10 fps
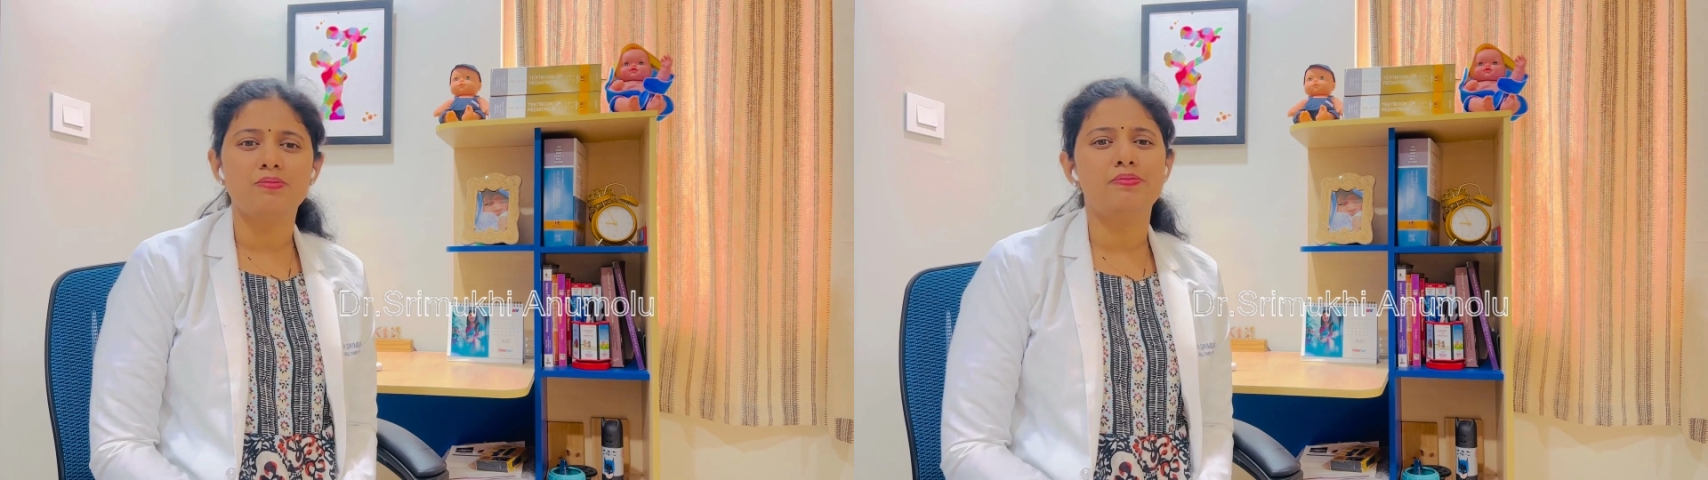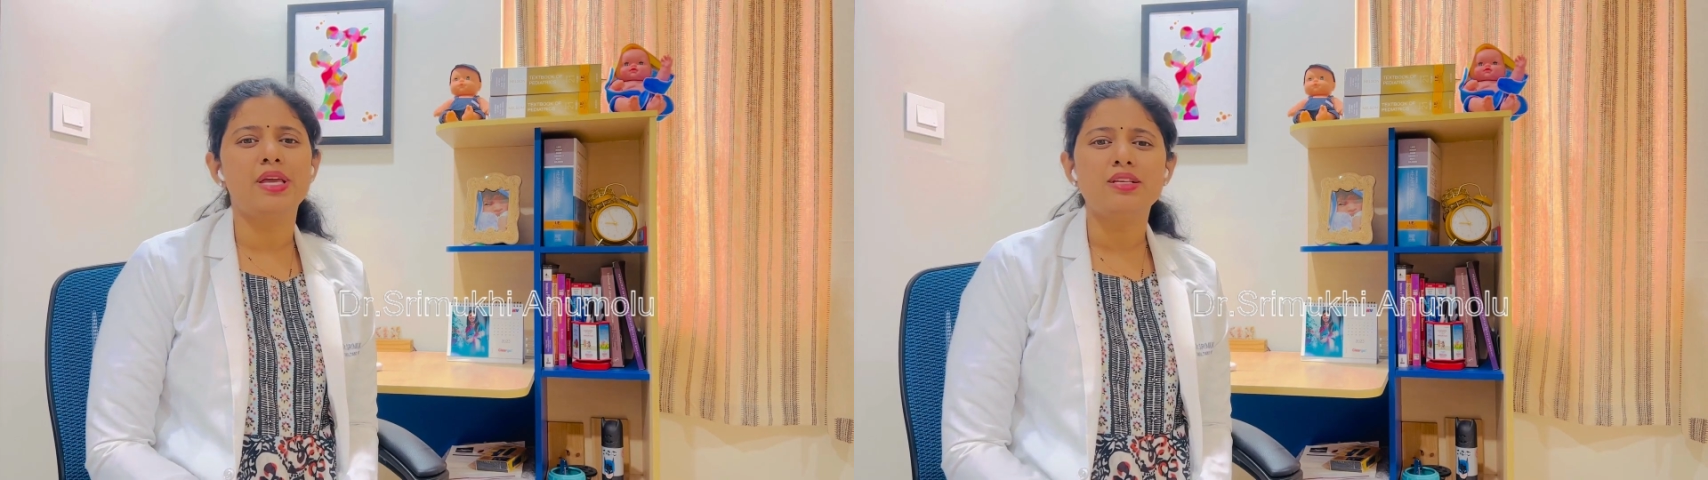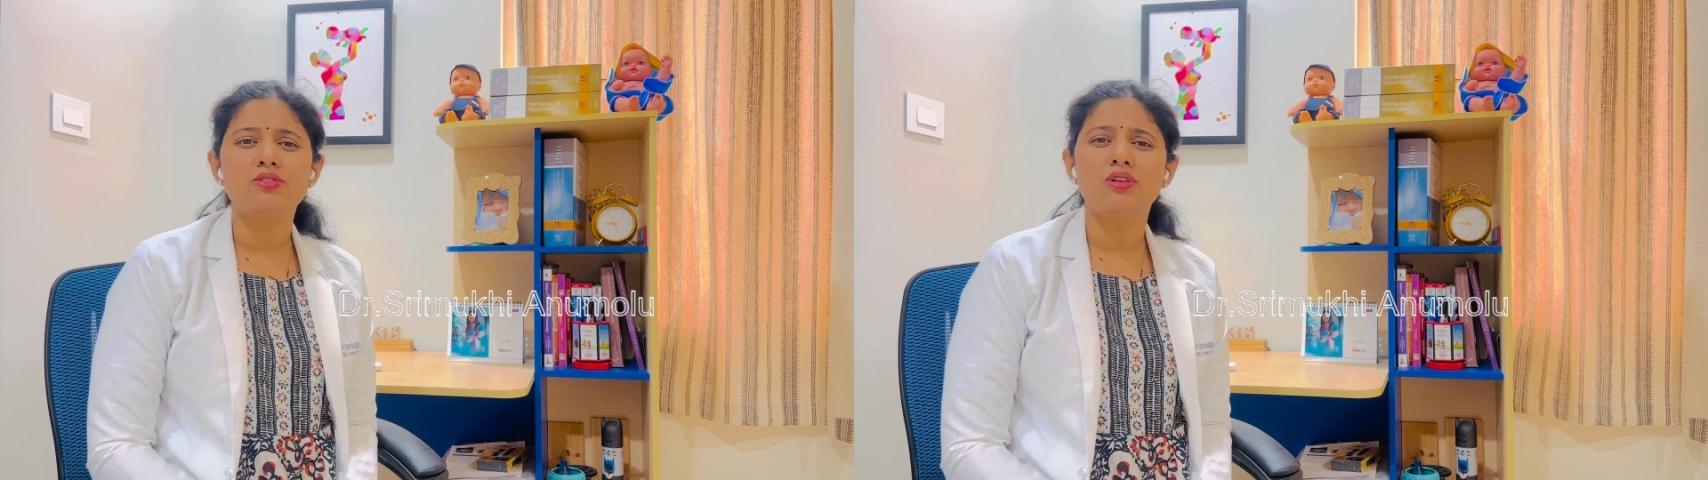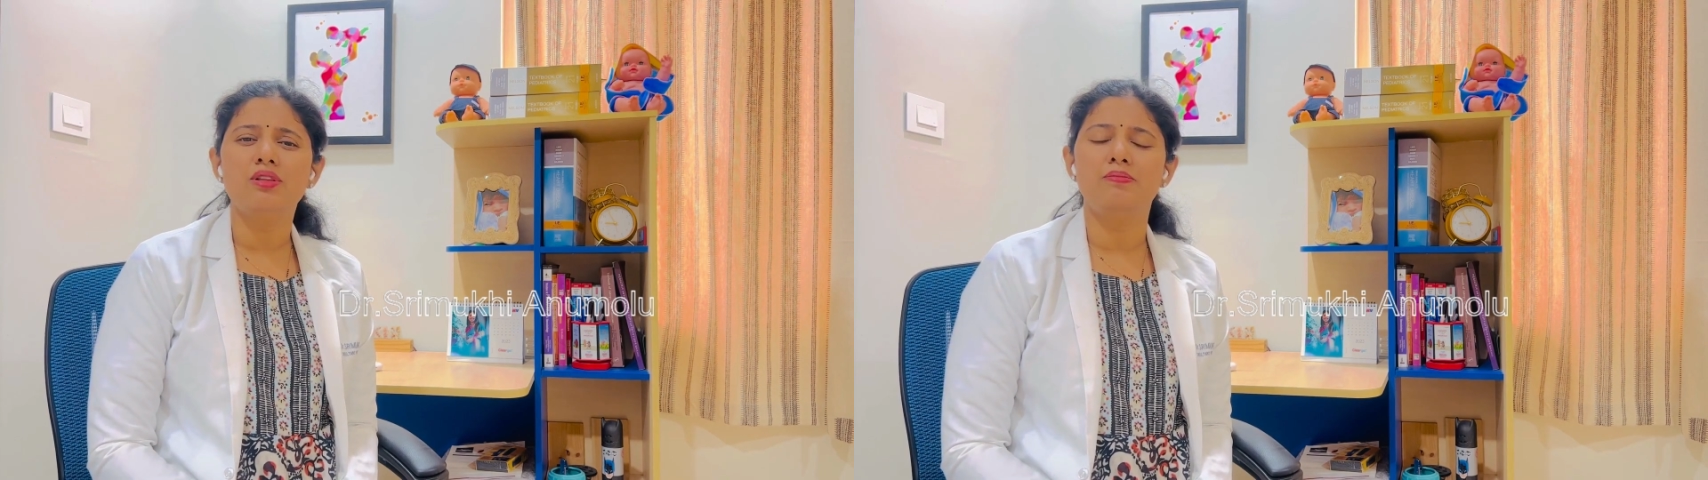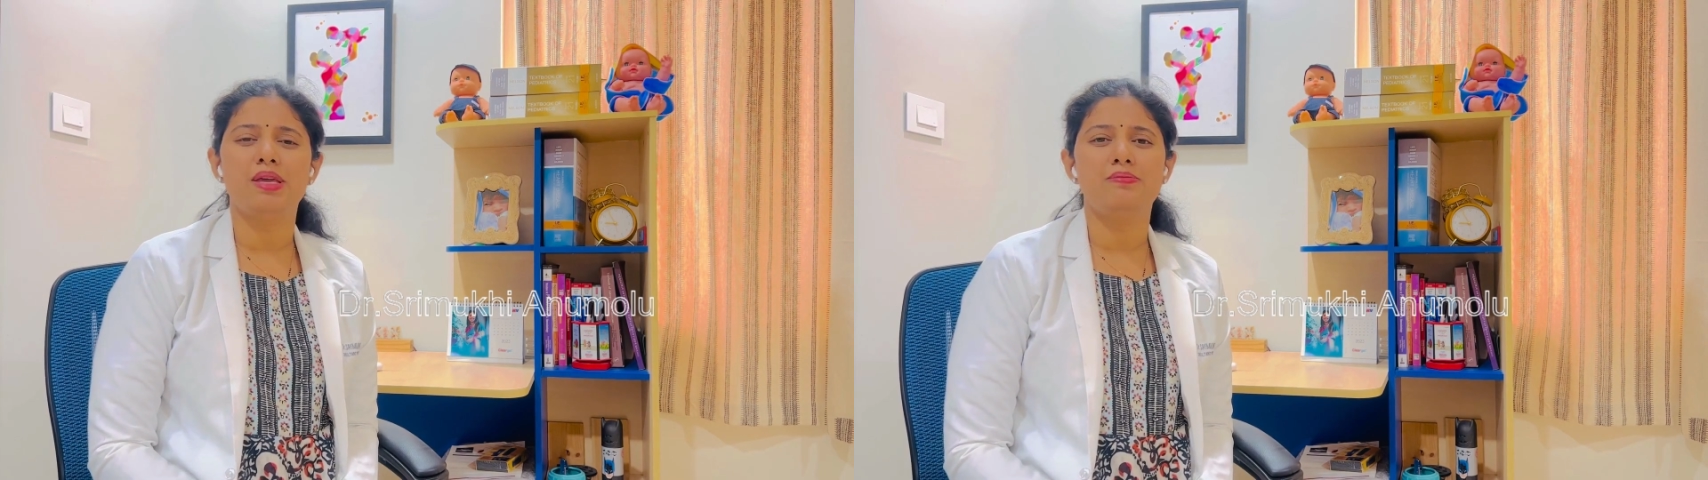based on the
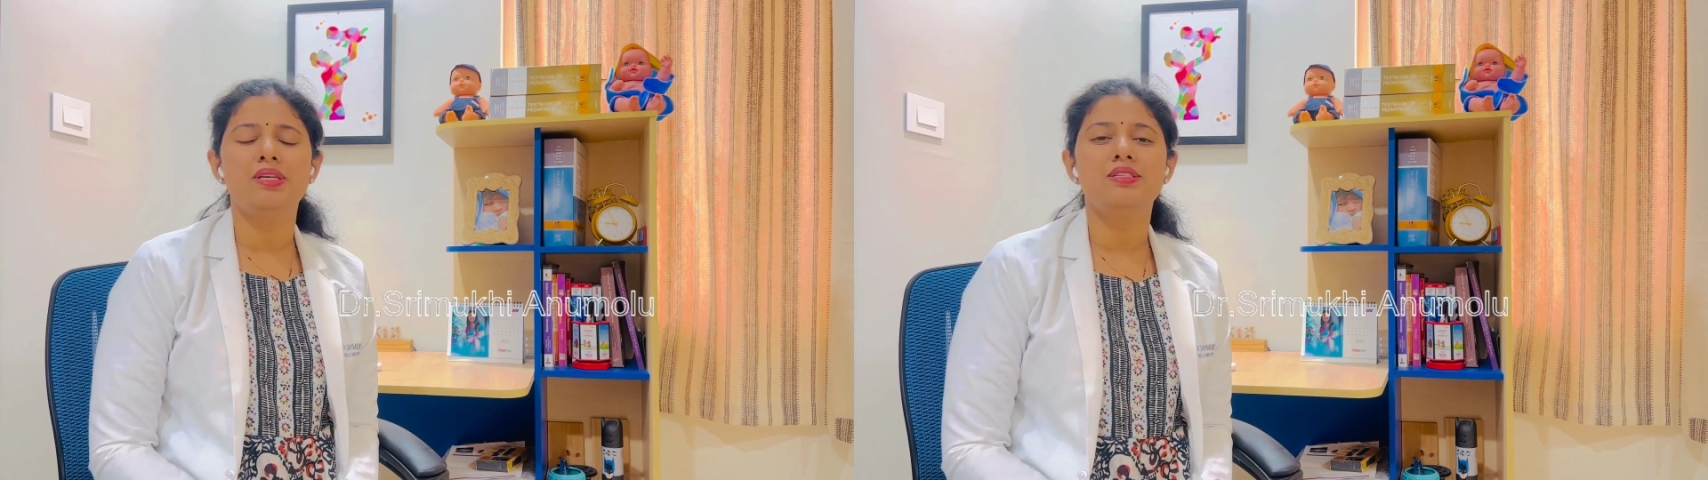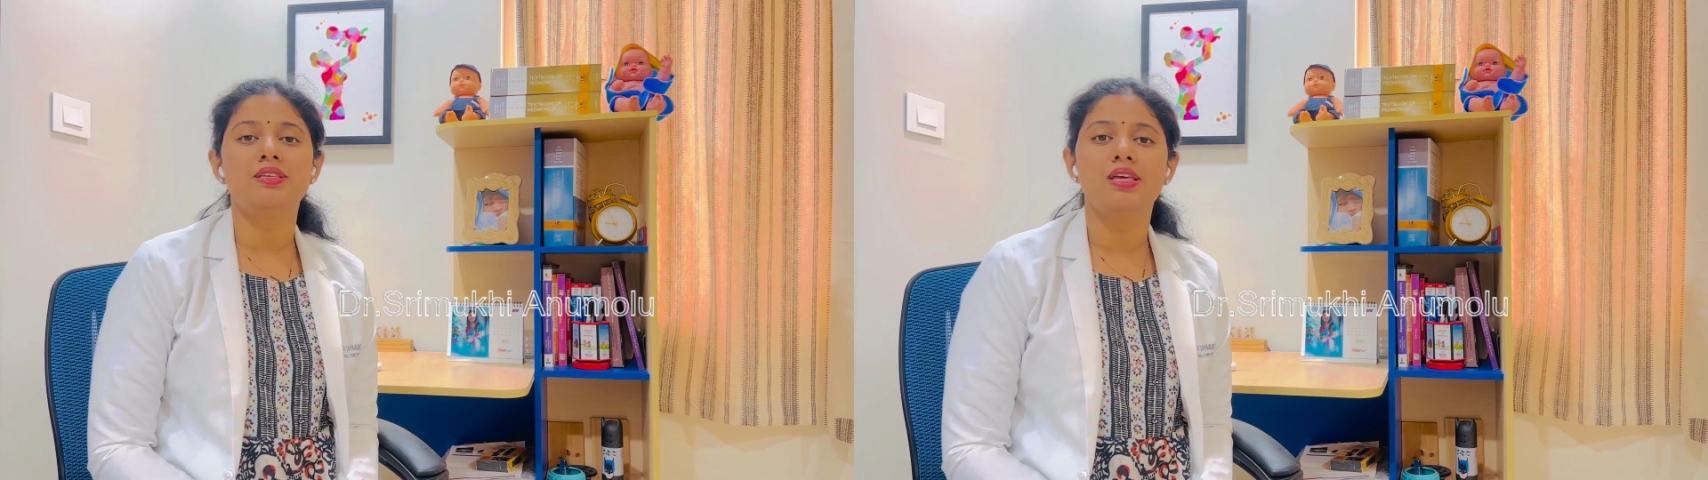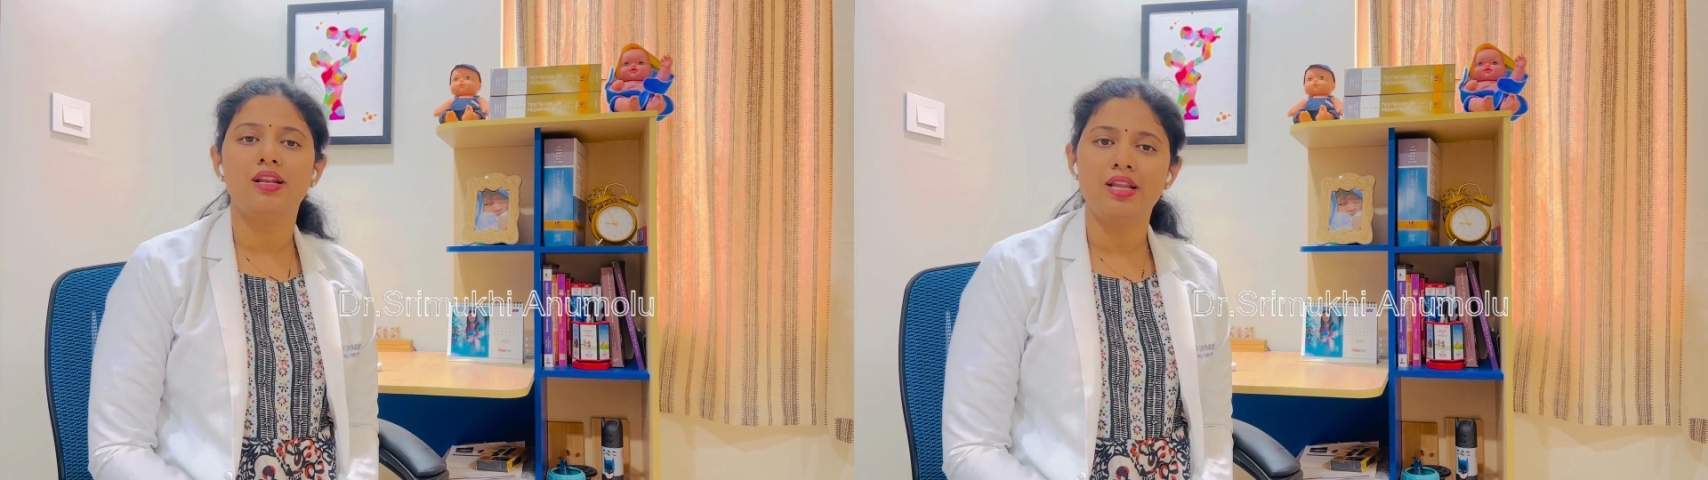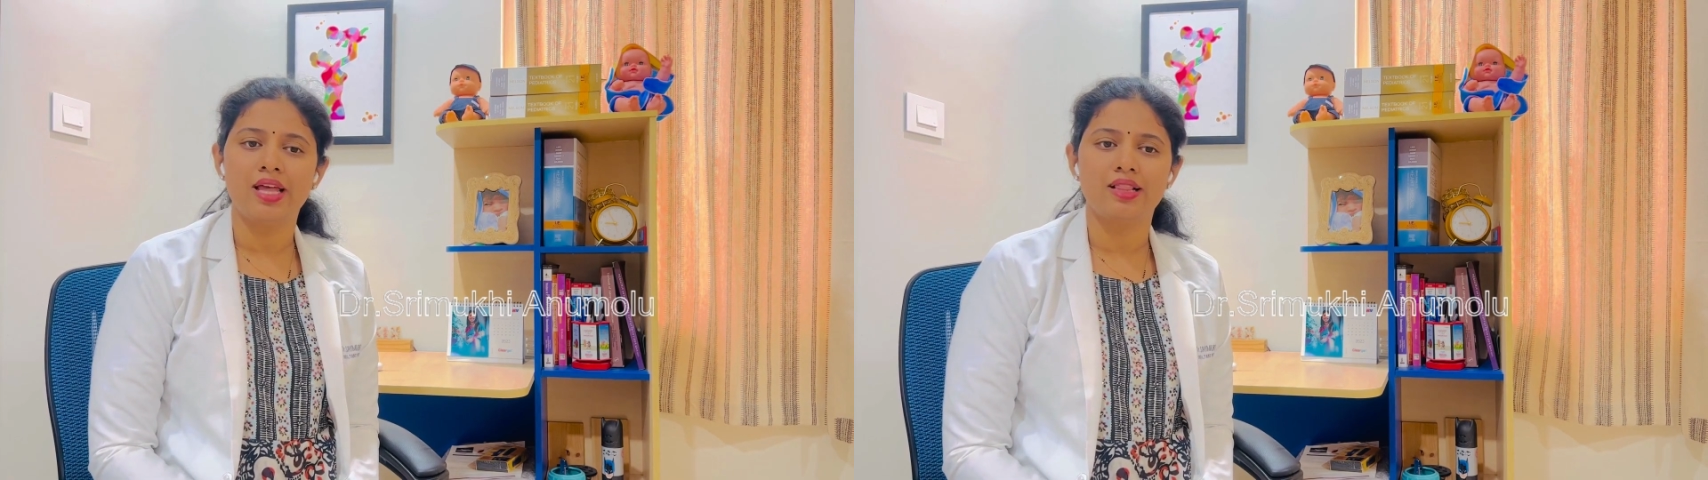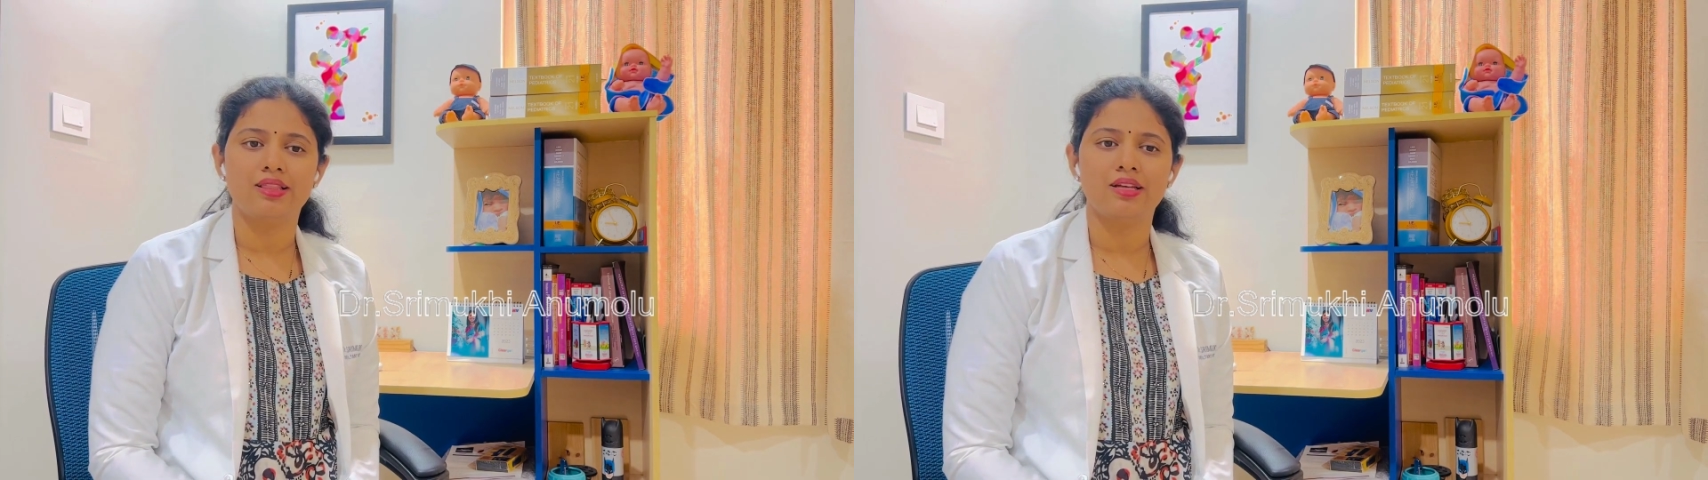baby's skin health.